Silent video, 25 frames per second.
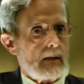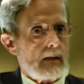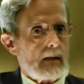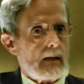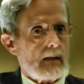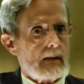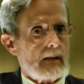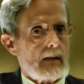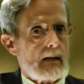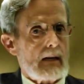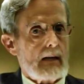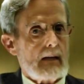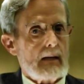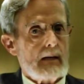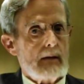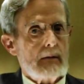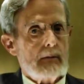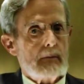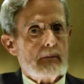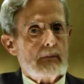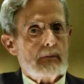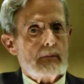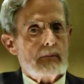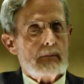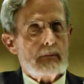And
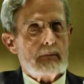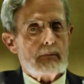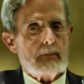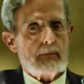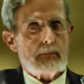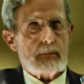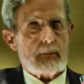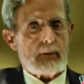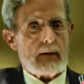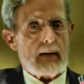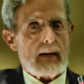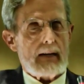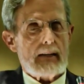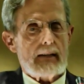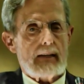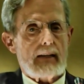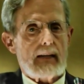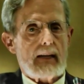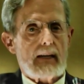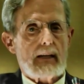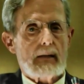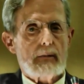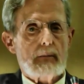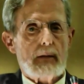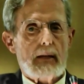I prayed
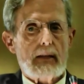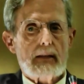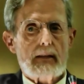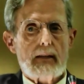again on my